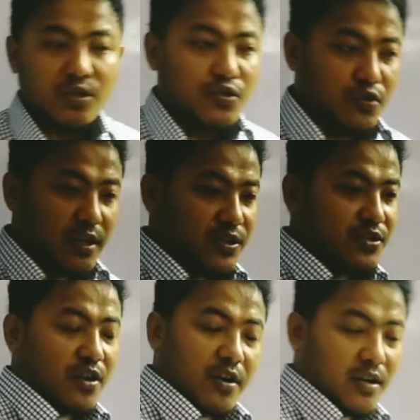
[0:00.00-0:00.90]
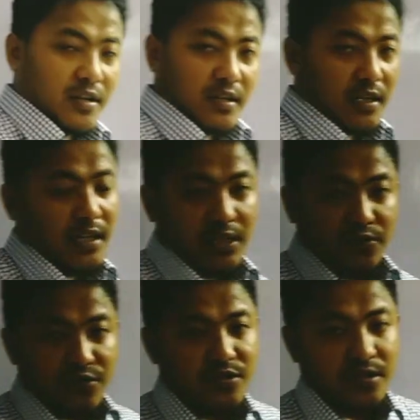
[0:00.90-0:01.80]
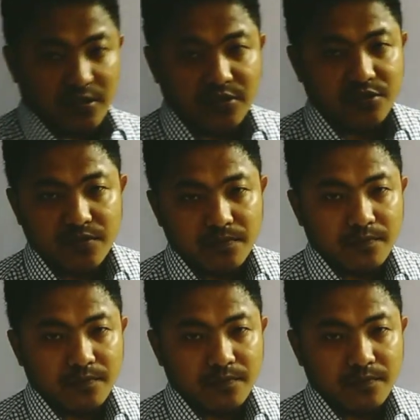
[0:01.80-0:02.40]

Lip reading: So let's start electrostatics.